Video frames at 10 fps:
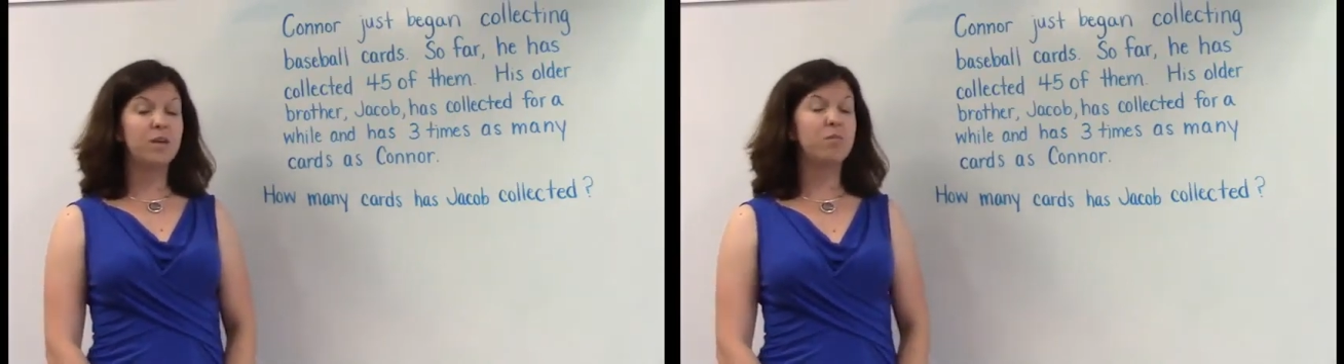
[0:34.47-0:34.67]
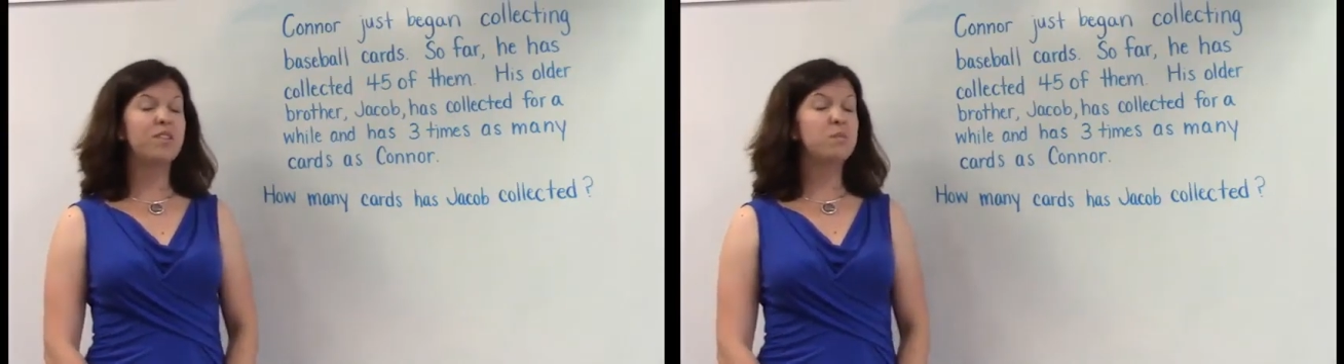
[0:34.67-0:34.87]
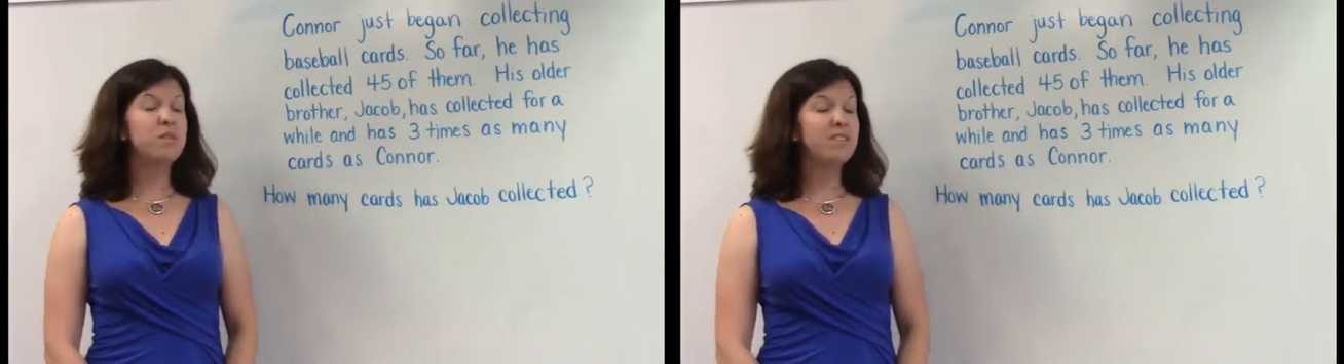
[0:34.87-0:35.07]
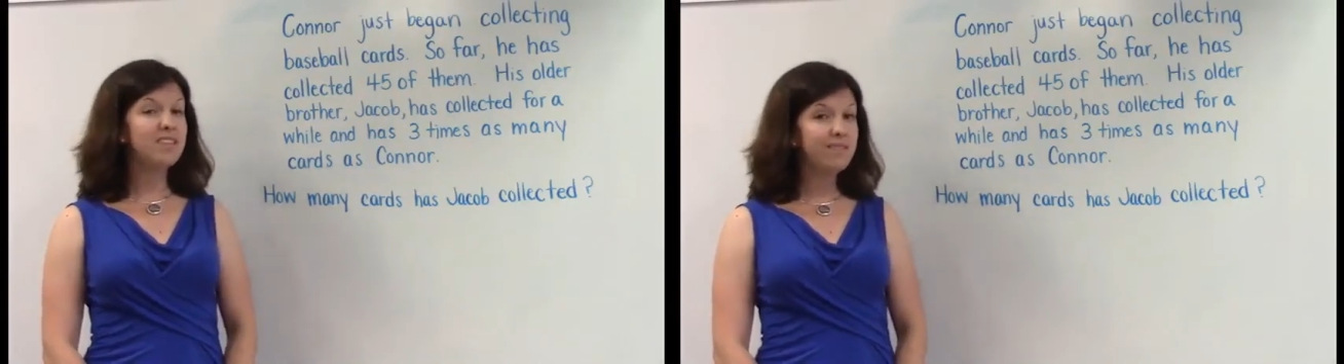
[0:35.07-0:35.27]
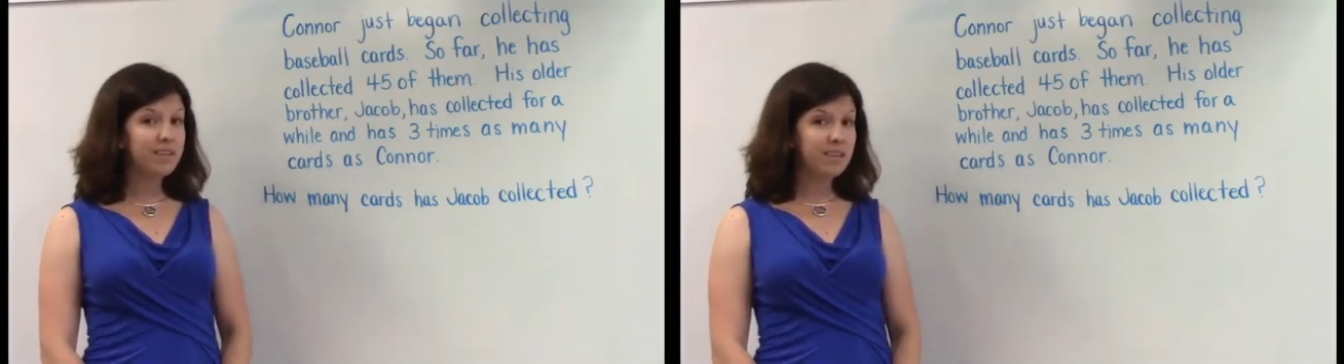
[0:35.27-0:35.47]
But
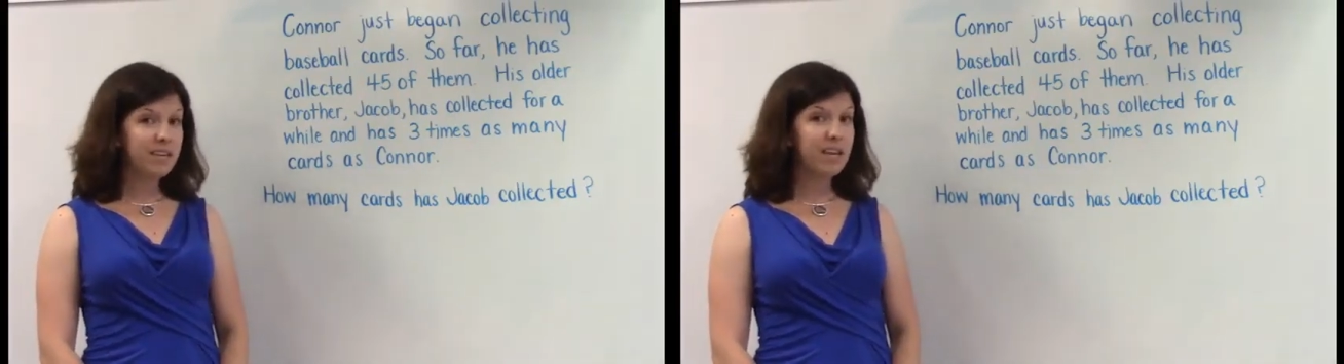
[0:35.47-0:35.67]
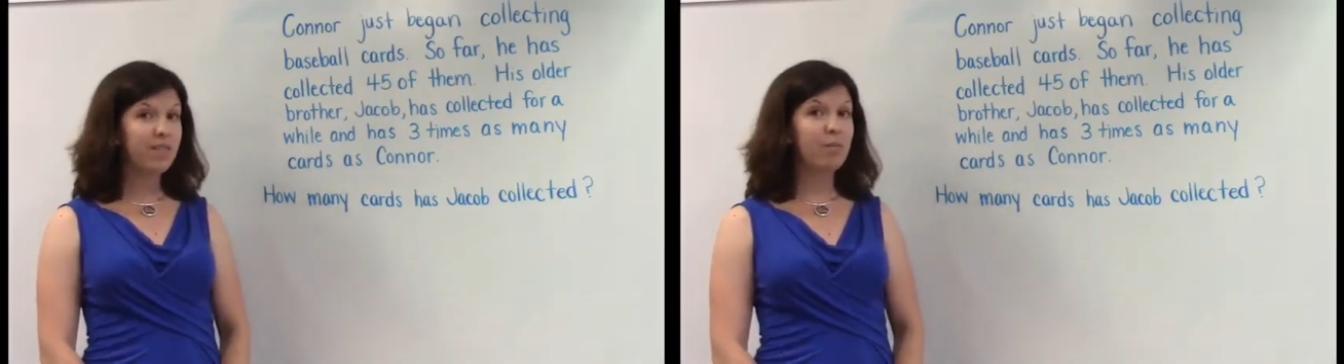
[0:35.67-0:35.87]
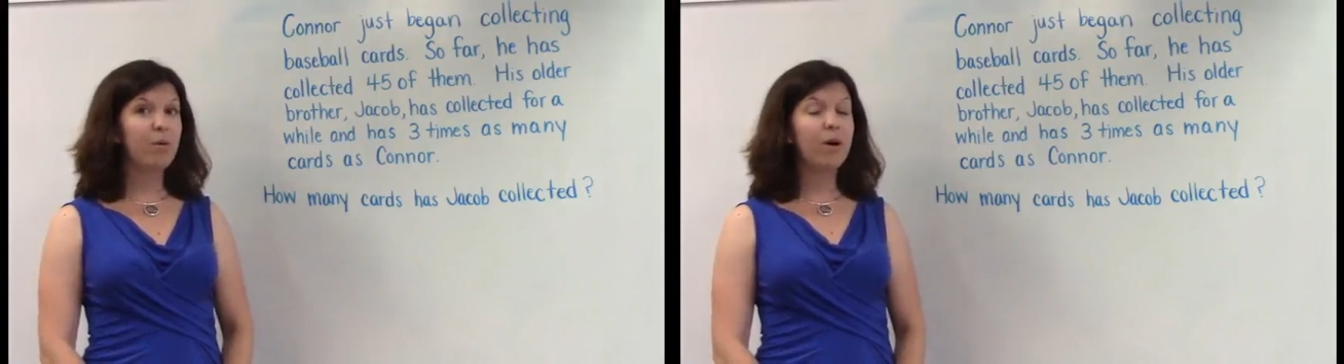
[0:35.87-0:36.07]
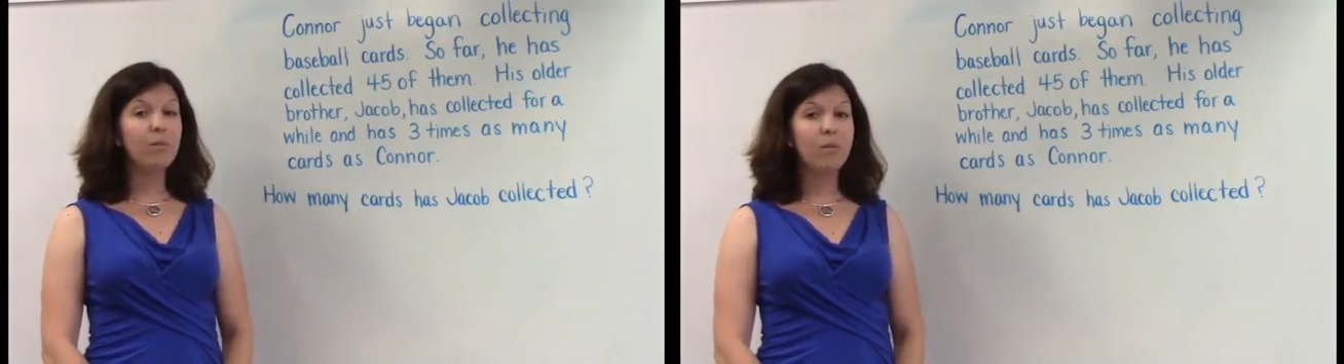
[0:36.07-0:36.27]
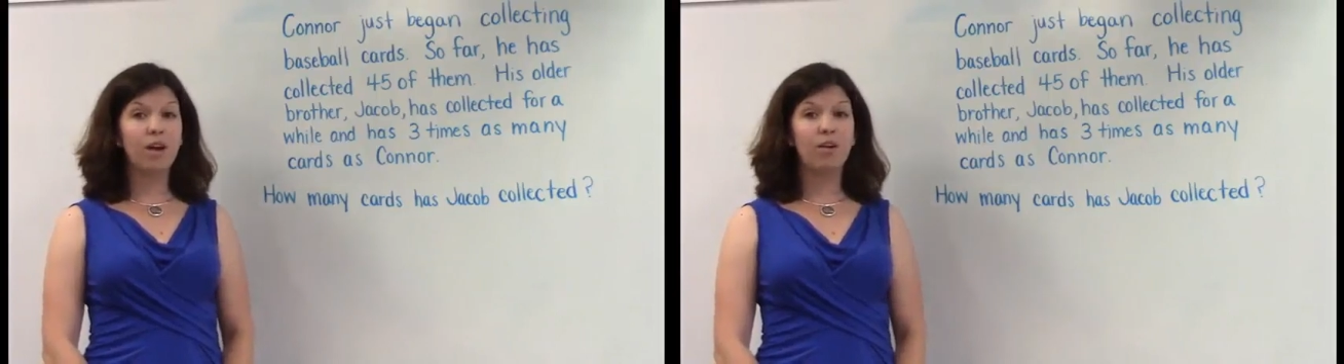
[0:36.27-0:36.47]
specifically, the
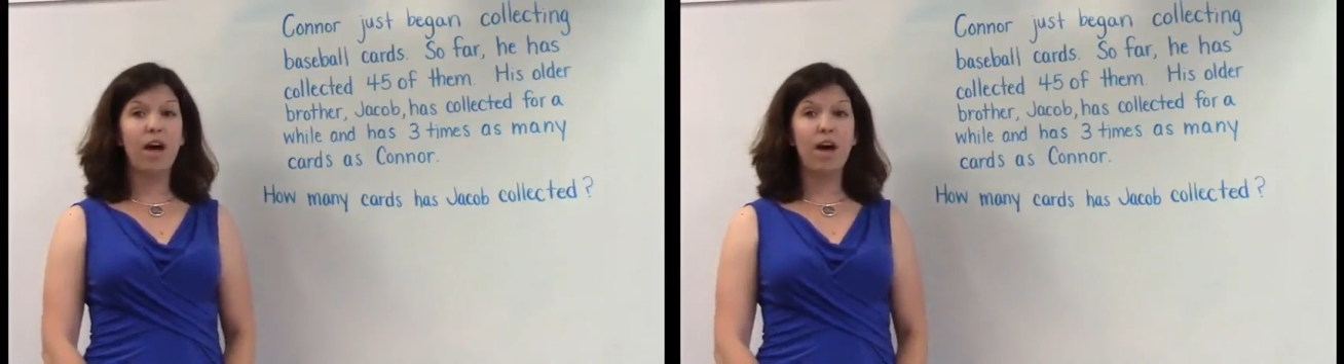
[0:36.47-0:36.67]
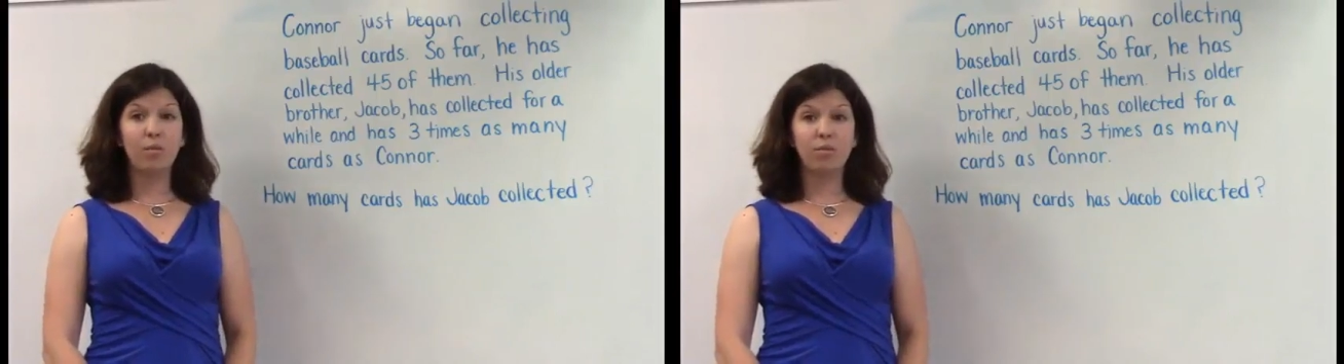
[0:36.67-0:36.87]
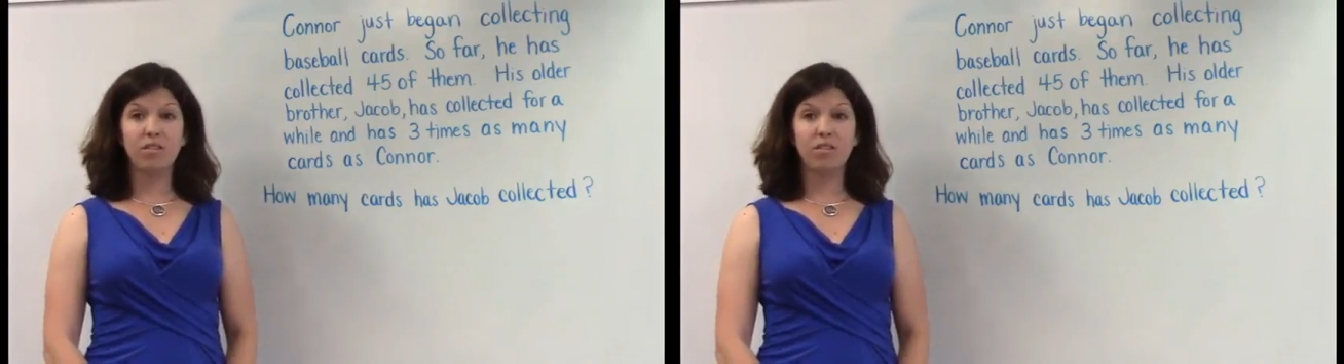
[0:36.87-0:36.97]
bar model helps